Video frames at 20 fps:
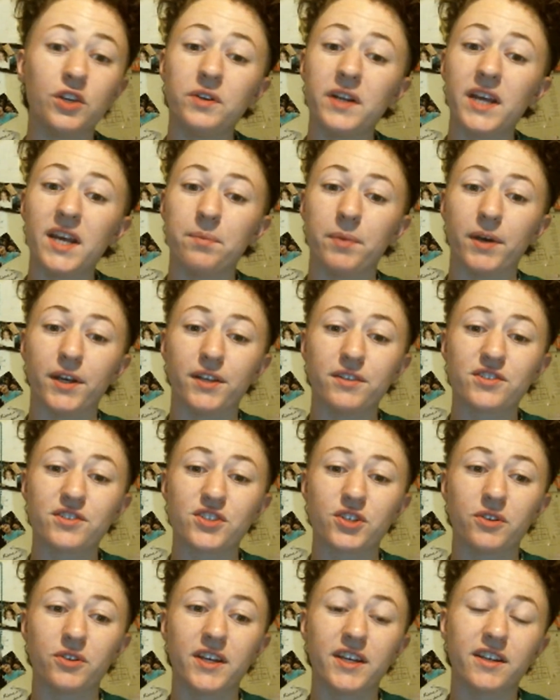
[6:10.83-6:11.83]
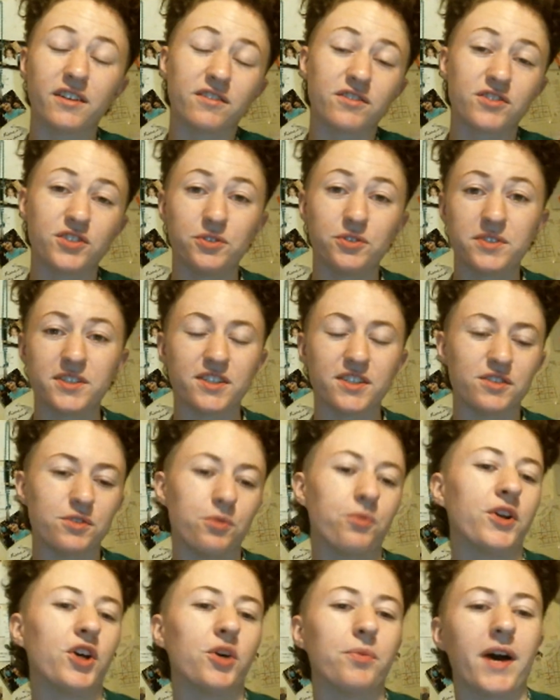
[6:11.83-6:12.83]
You name it. So, like, Zeus
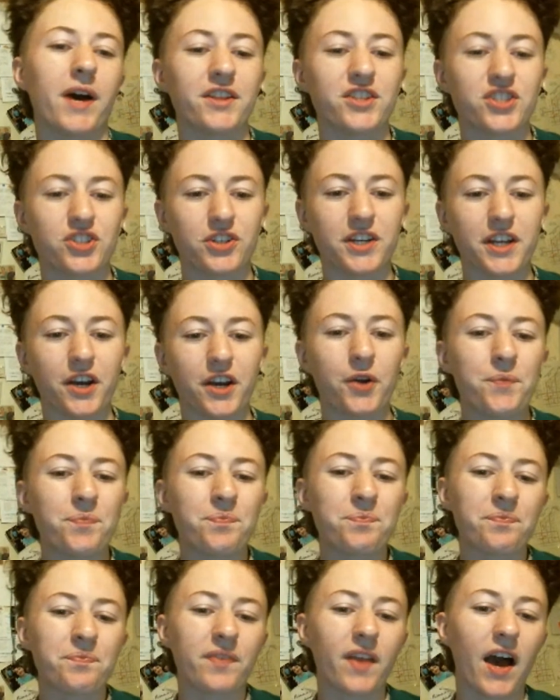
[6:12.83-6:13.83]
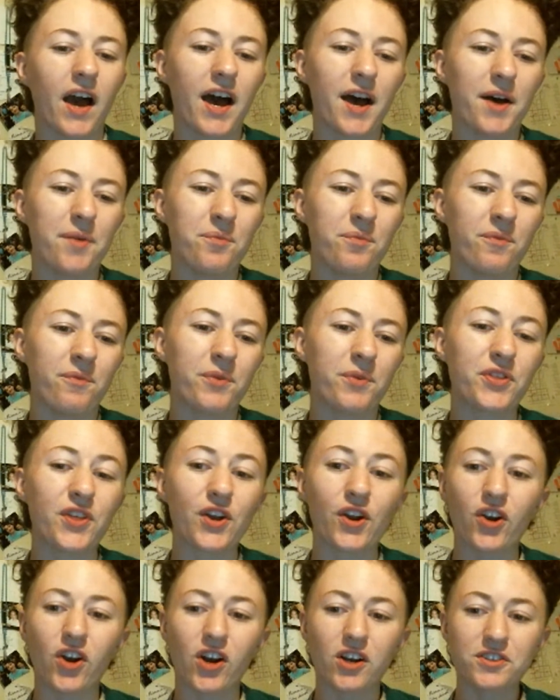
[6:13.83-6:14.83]
is the real monster here. But
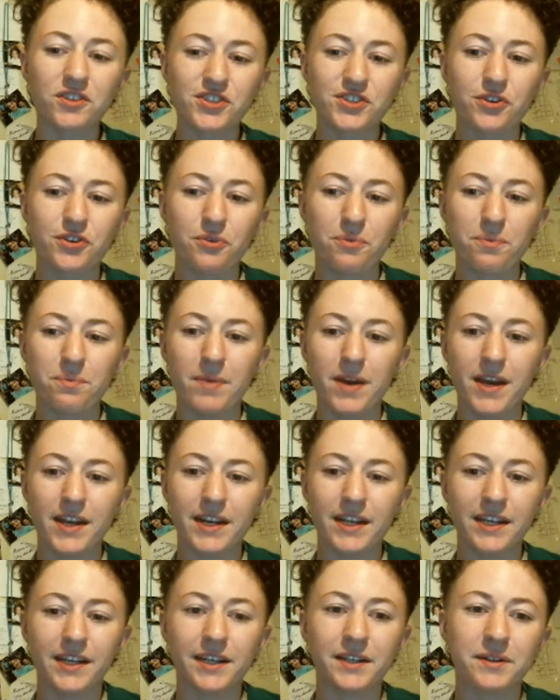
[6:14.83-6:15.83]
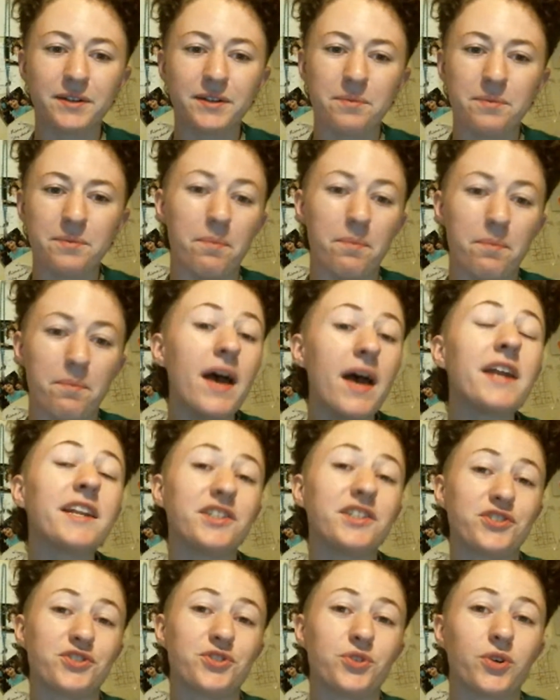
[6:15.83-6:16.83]
there are also many,
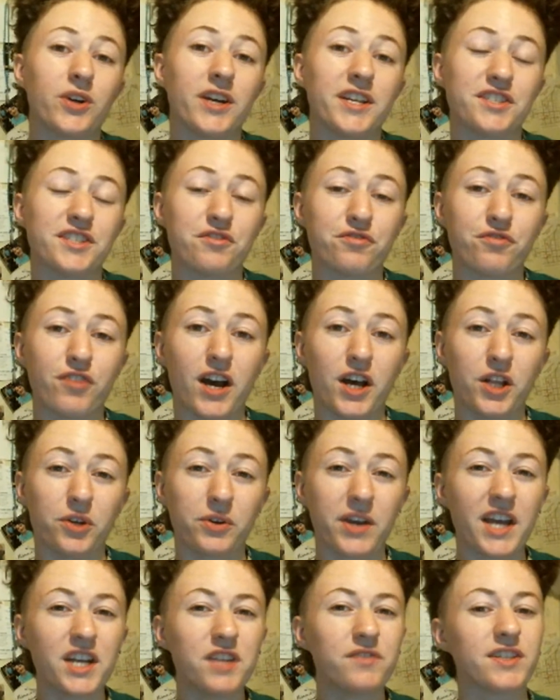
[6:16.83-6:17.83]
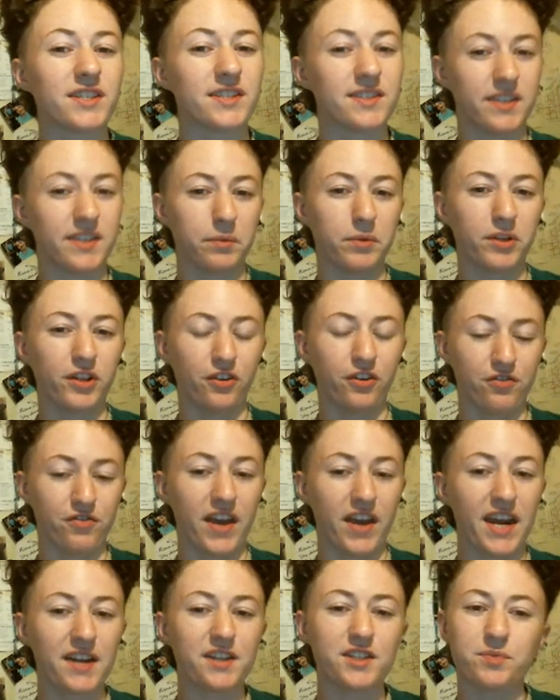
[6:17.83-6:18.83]
many stories that follow kind of a similar
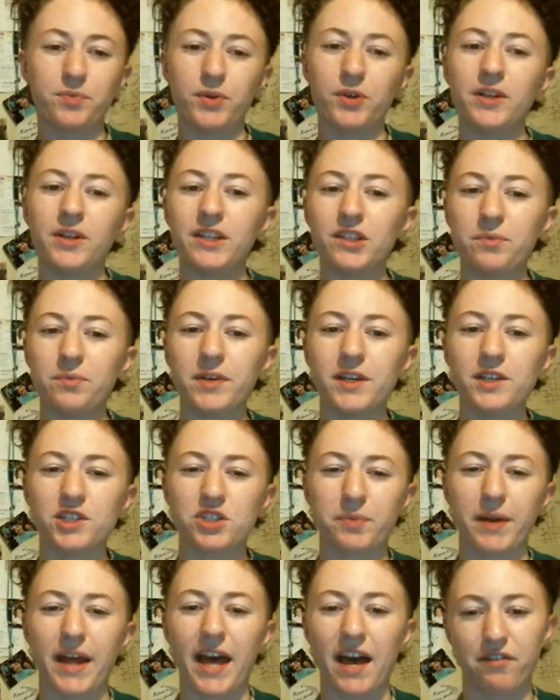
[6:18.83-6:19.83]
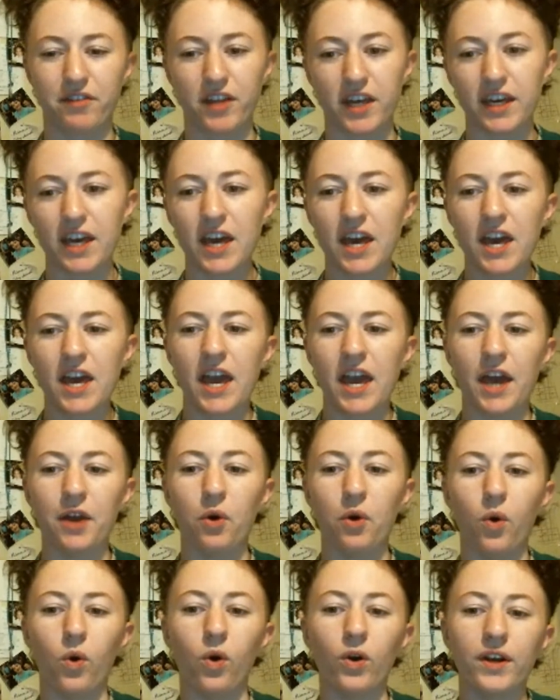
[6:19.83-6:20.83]
vein as Beauty and the Beast, but have, like,
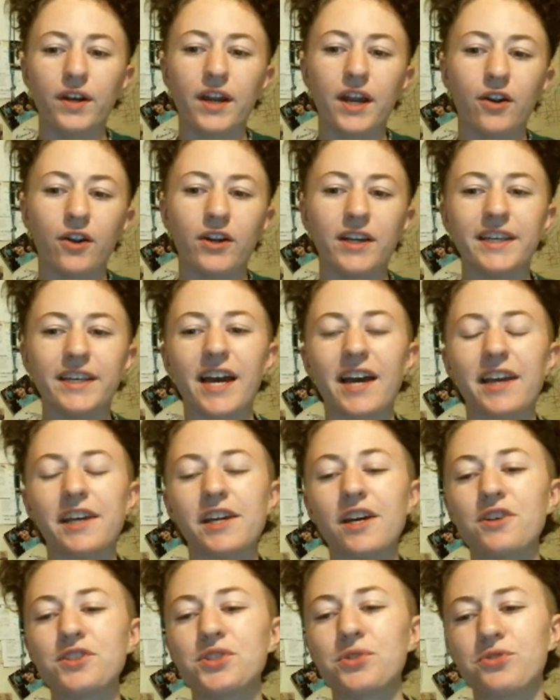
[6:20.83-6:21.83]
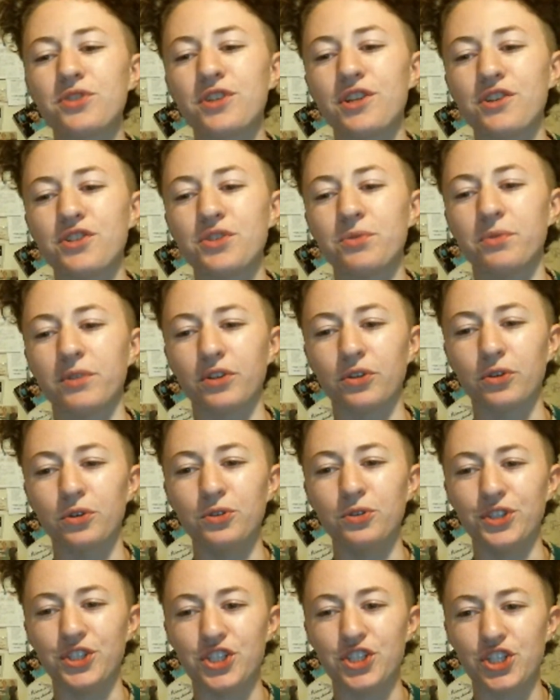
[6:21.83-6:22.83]
an ordinary... Yeah, he also turned into a
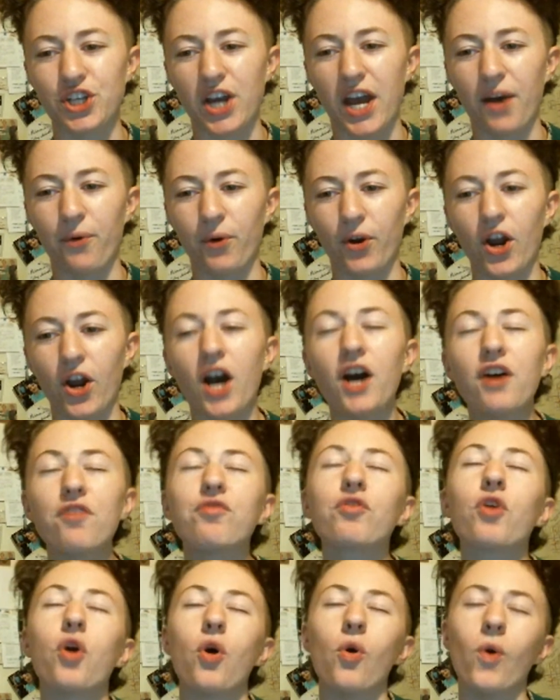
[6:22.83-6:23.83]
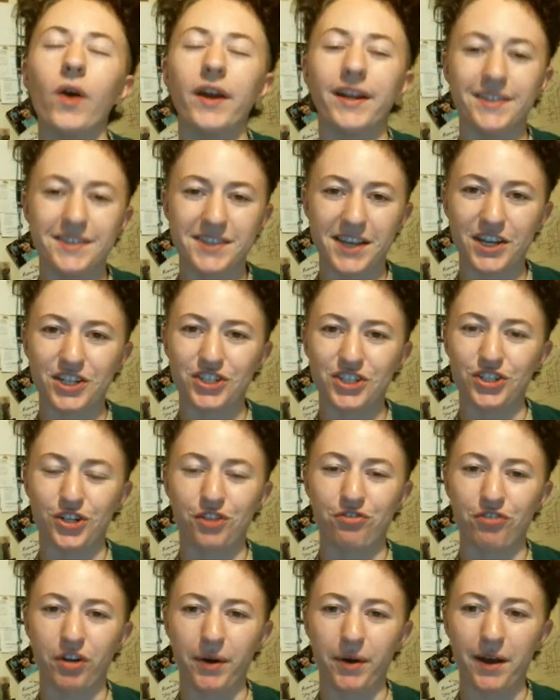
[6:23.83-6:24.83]
golden shower of coins, I
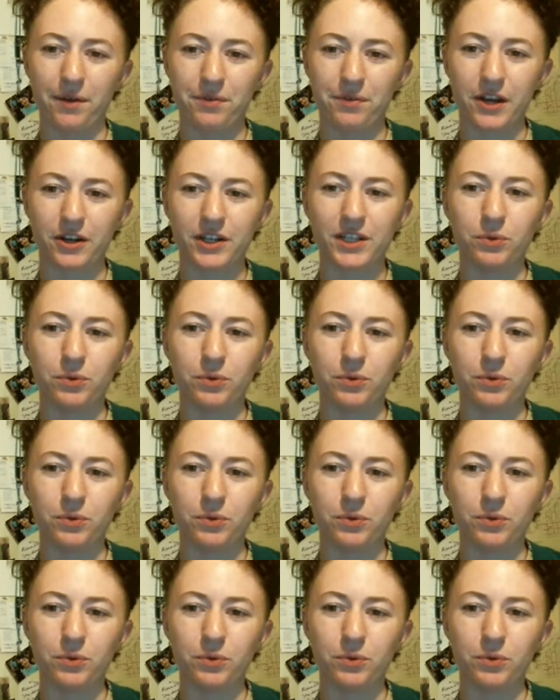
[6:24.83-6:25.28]
should throw out there.